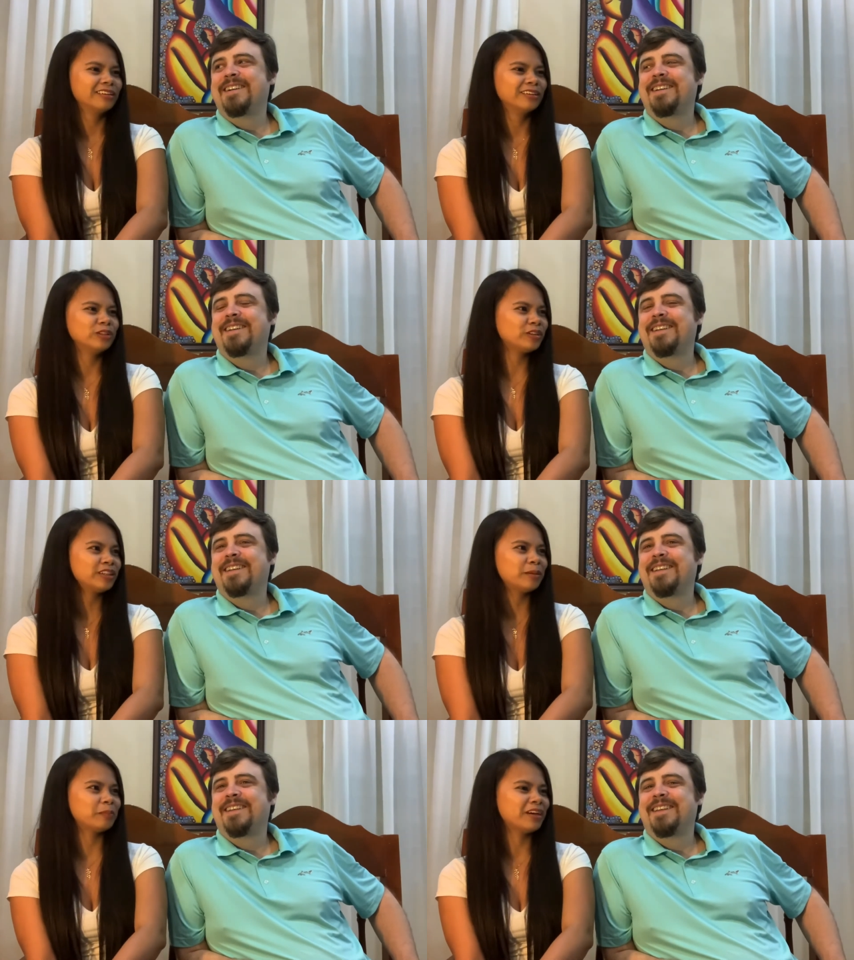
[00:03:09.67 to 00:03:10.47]
Speaker 1: You could
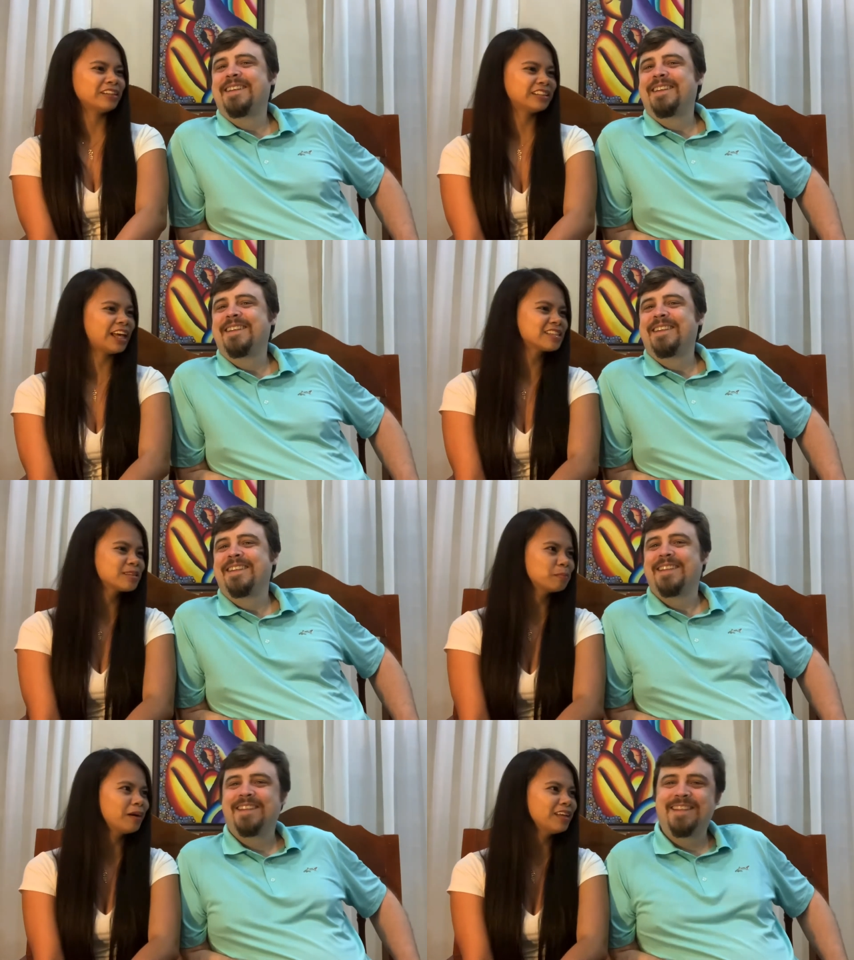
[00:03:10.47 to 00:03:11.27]
get married last
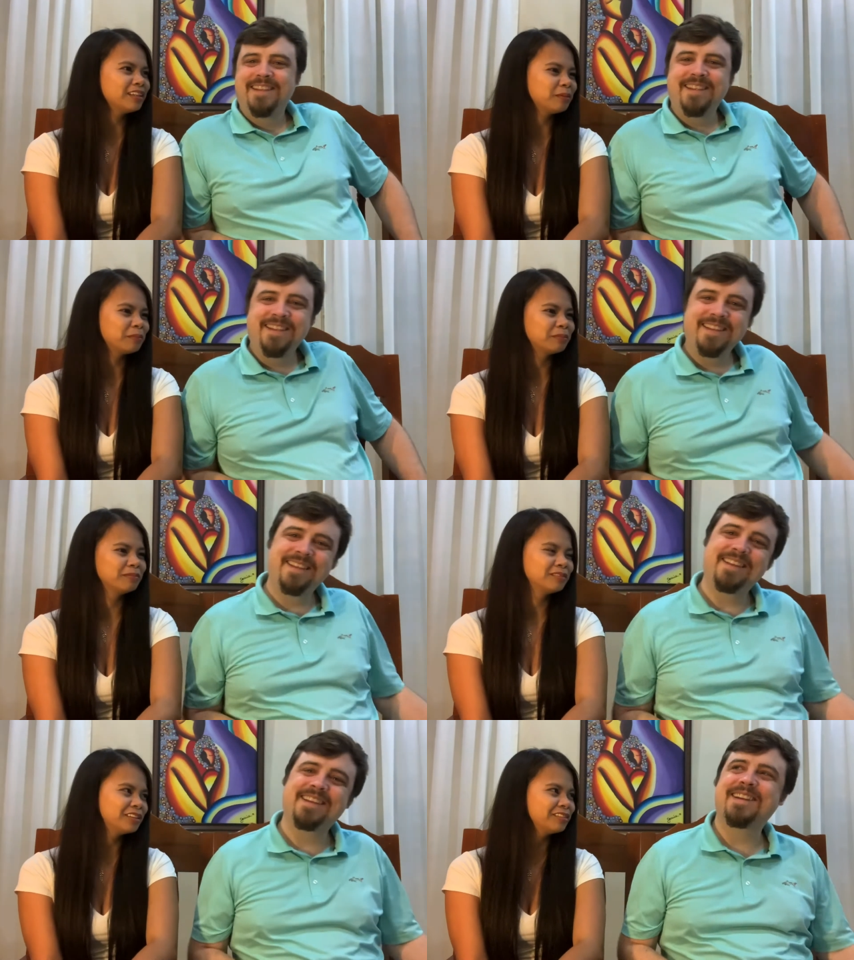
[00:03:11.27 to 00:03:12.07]
month, if,
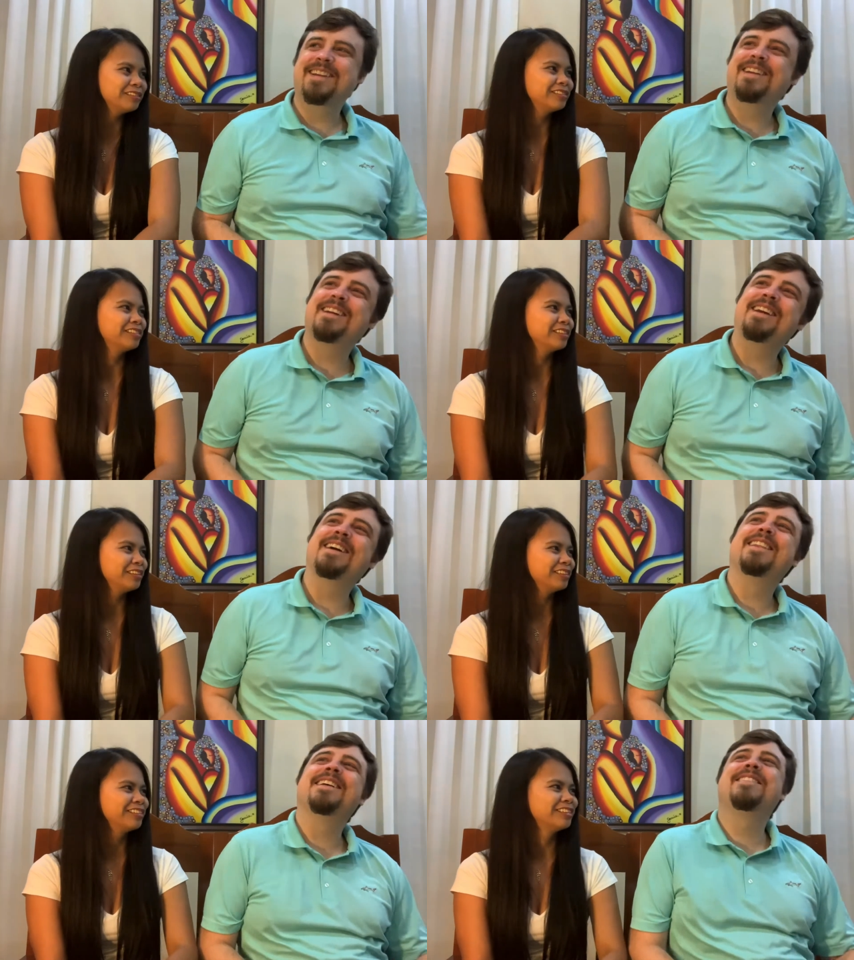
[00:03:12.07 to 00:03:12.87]
you know.
Speaker 2: Yeah,
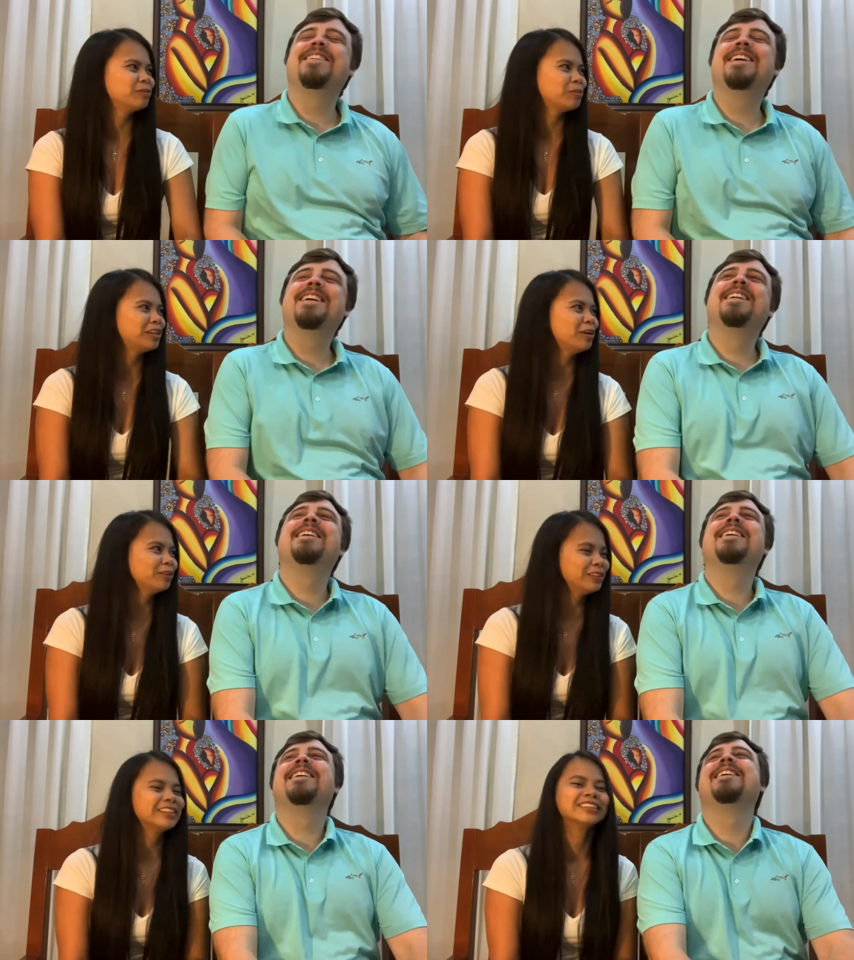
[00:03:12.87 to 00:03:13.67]
that's right. We know
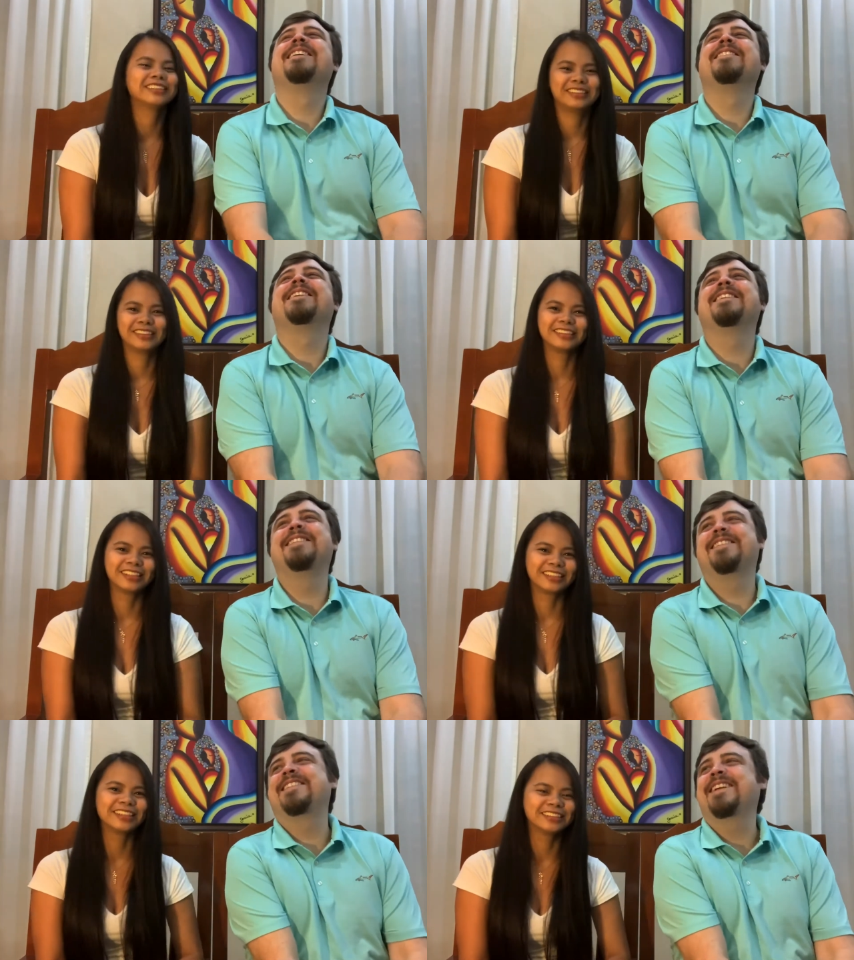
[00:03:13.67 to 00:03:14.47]
it. Could have
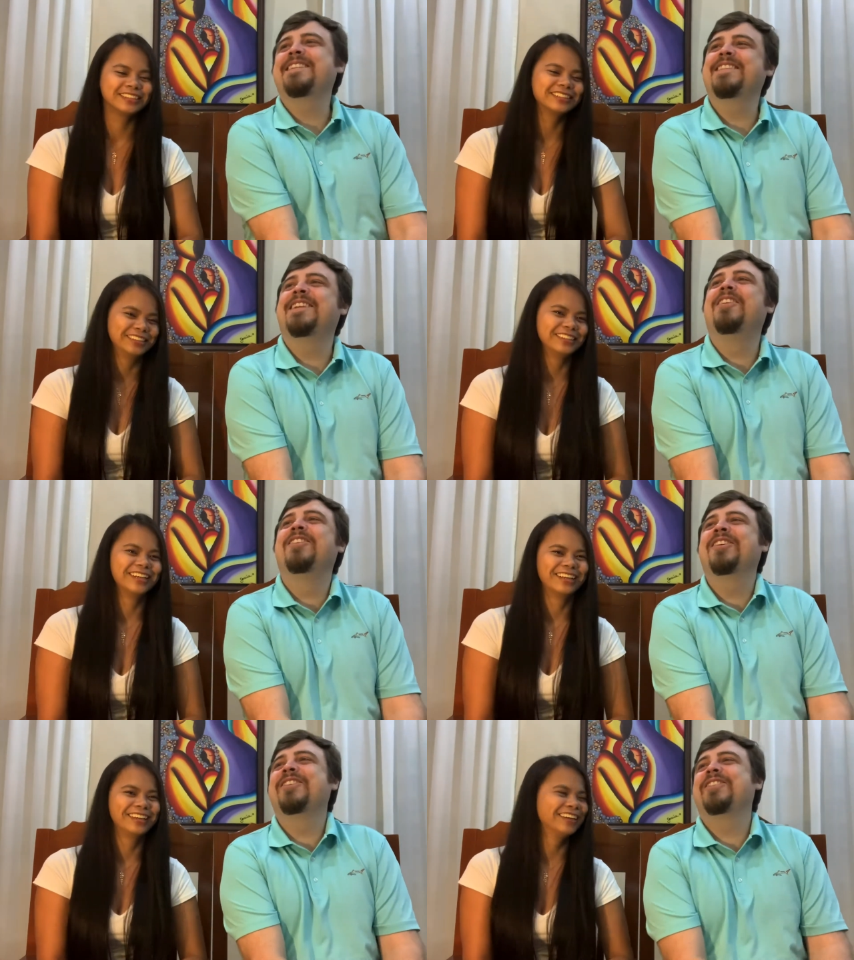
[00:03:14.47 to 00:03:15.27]
just sent an
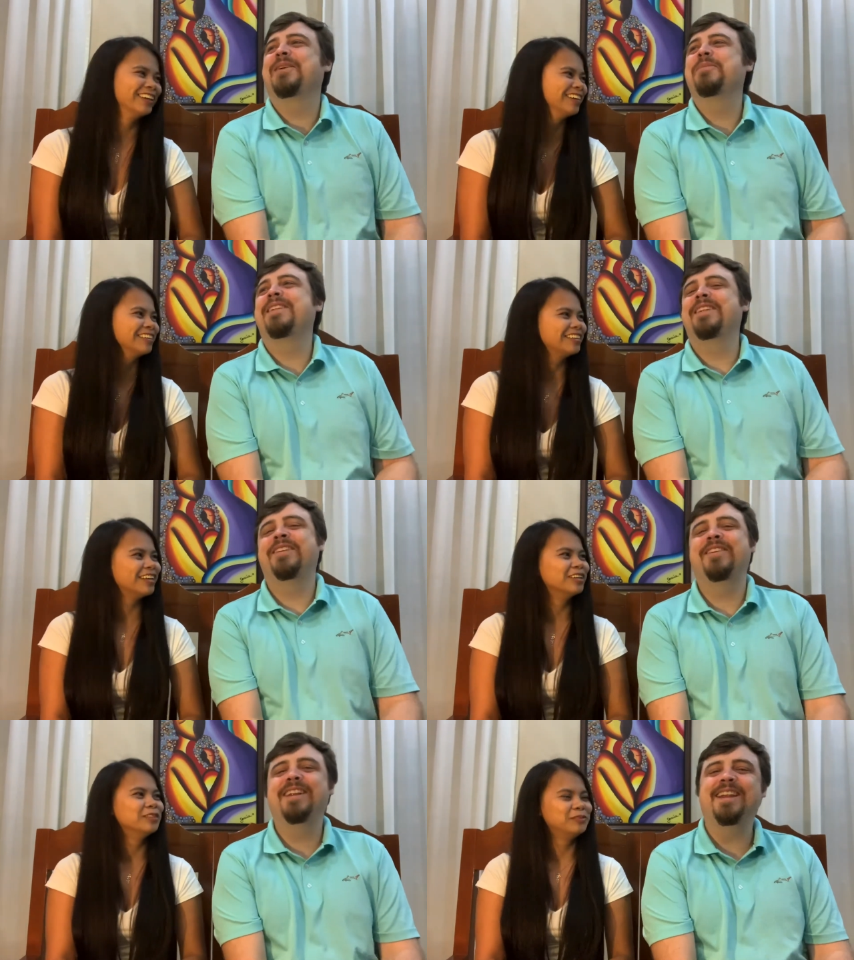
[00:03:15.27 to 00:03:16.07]
uncle or something to yeah. do
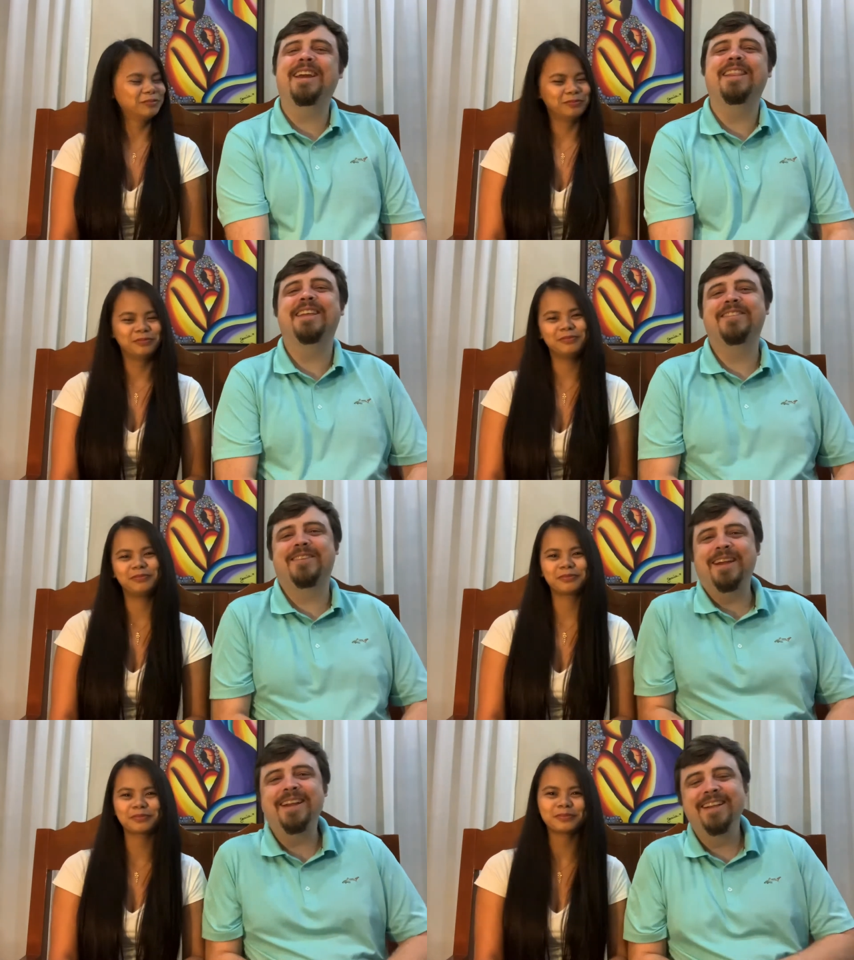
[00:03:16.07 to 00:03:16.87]
it. Yeah, that's
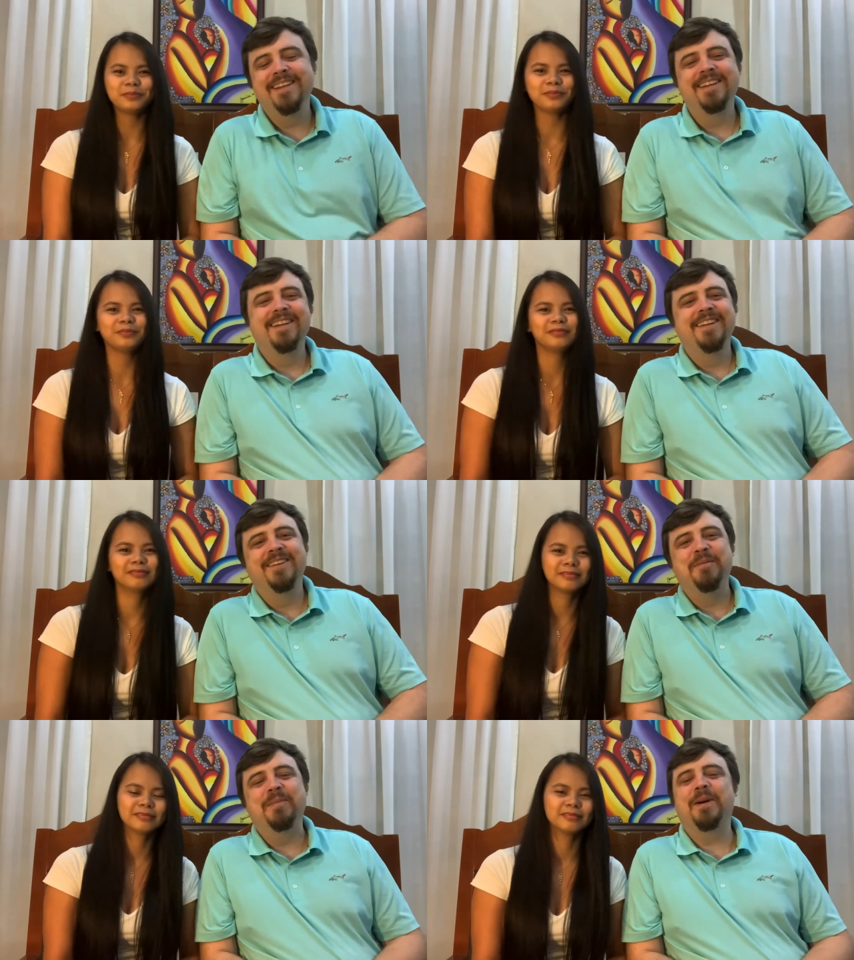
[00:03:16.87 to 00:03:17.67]
right.
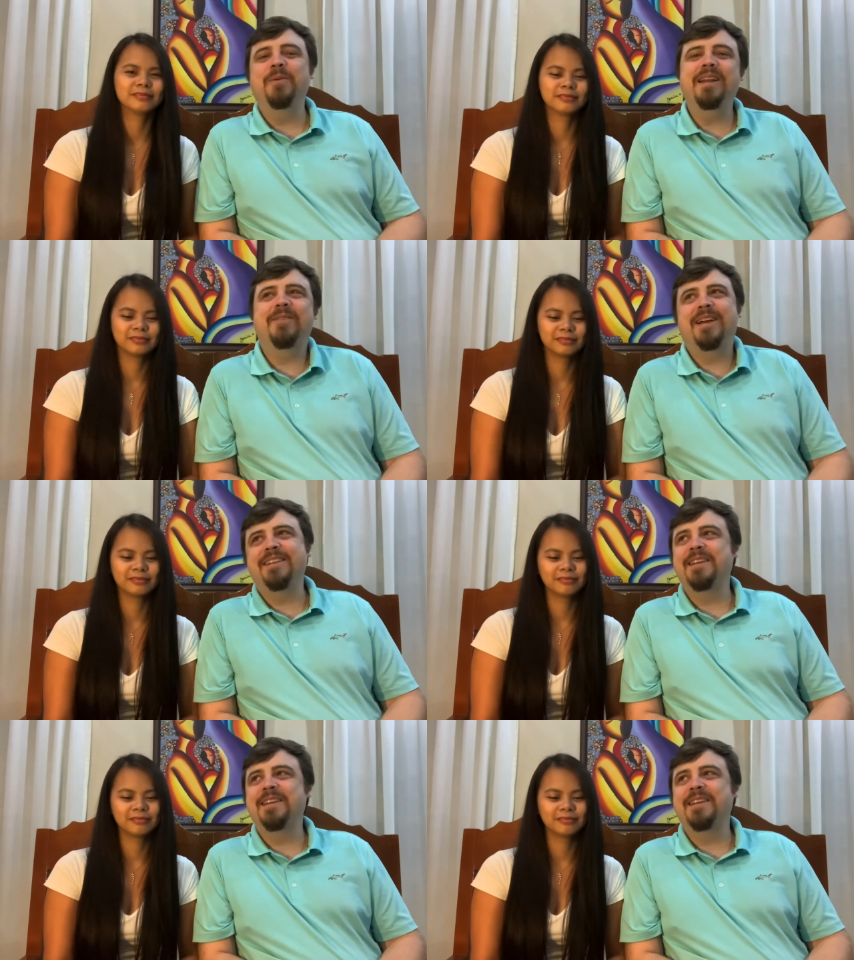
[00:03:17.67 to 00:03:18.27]
But anyways, he